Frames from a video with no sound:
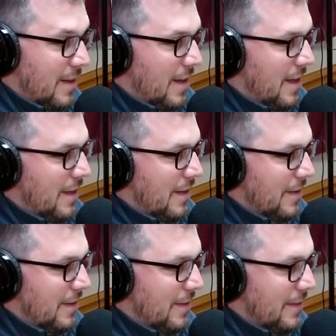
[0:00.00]

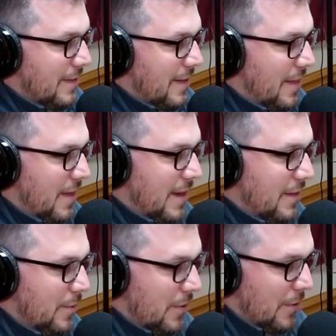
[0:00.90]
I think
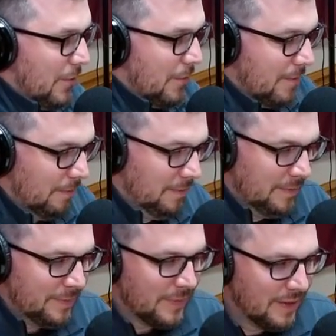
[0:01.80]
it's when you
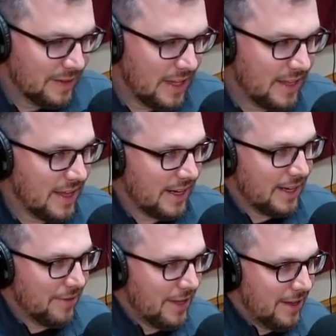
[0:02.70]
cease
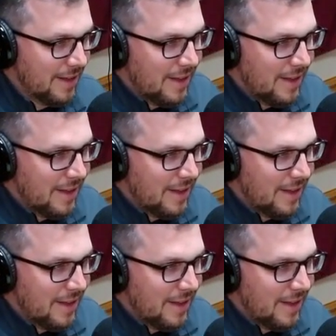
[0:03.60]
activity.